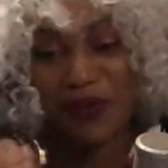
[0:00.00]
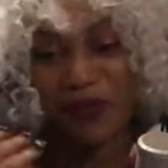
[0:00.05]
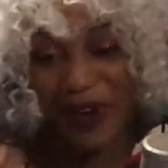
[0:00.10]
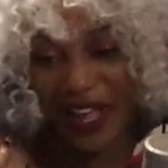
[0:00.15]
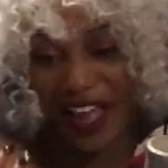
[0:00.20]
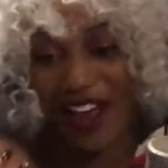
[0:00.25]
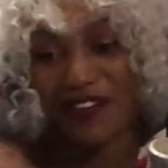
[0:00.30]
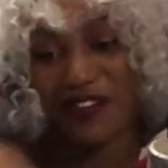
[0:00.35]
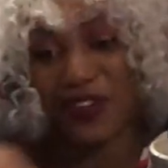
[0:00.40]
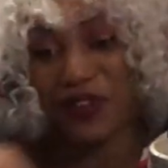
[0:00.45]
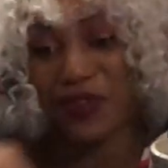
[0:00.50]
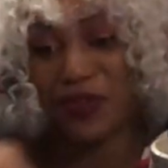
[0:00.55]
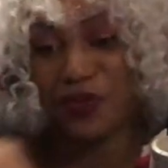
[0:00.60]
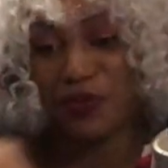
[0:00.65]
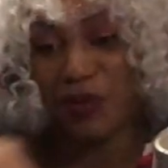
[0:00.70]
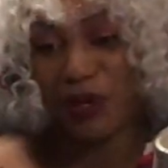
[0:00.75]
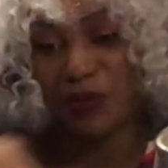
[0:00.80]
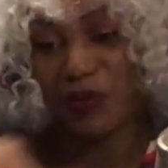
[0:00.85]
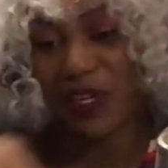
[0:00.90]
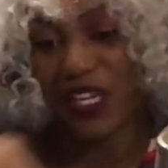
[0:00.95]
we have all those
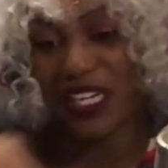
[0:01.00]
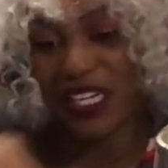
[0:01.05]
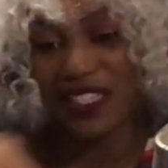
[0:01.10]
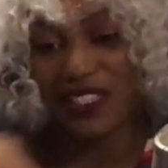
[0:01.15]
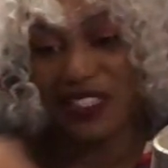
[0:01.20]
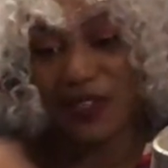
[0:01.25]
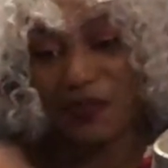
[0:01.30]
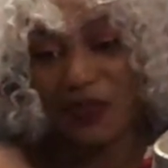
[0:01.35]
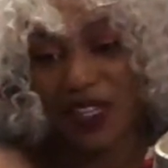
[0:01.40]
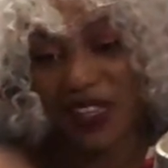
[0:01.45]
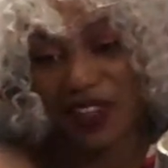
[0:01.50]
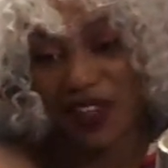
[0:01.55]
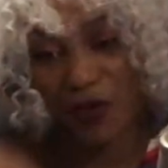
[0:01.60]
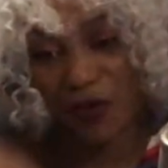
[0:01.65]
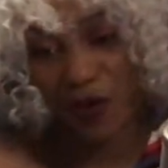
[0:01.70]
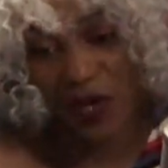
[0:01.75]
people, and it's something that